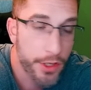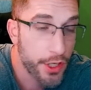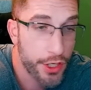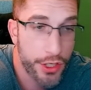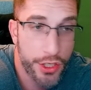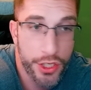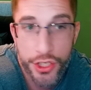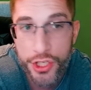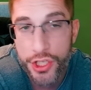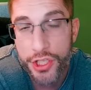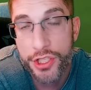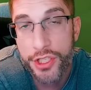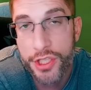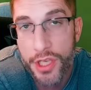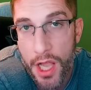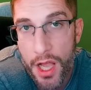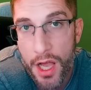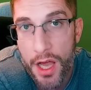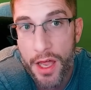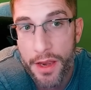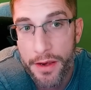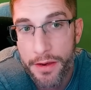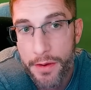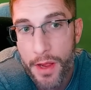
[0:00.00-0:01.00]
You just
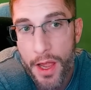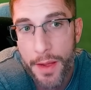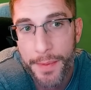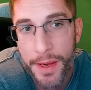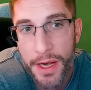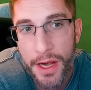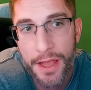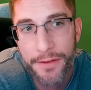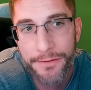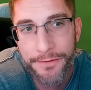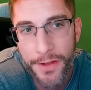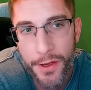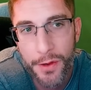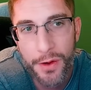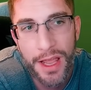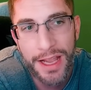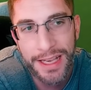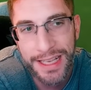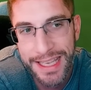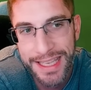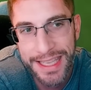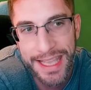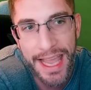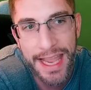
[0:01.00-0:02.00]
can't. I mean, I feel
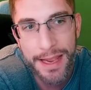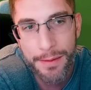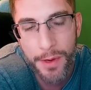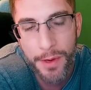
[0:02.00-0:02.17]
like a game